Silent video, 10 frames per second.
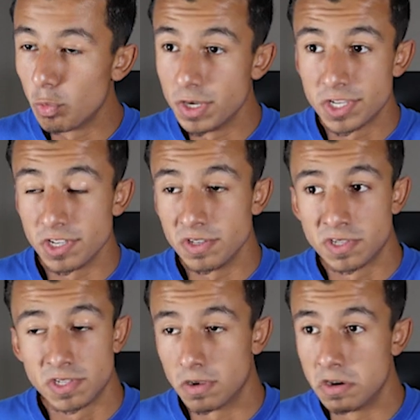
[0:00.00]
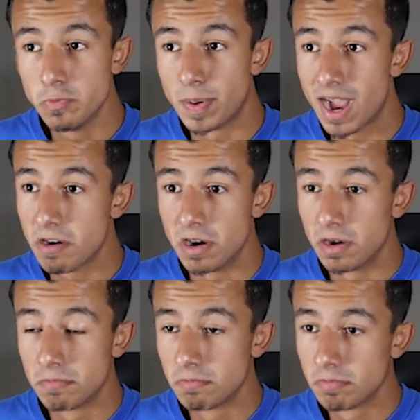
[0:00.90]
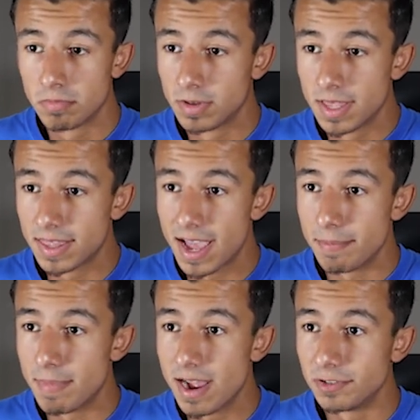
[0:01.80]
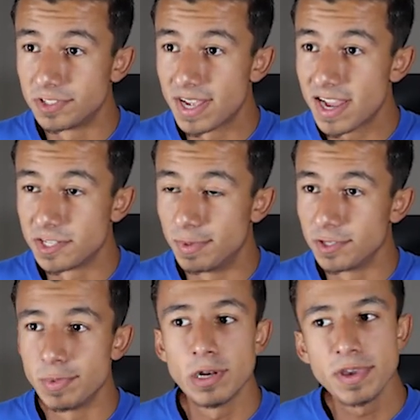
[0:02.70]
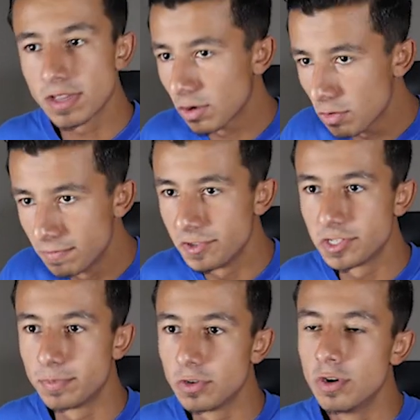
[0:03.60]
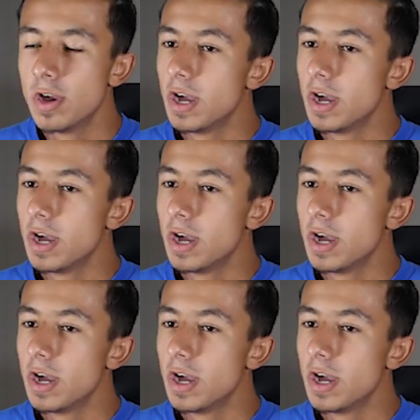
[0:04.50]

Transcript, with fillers: which is a new power that Miles has because we know he can go invisible.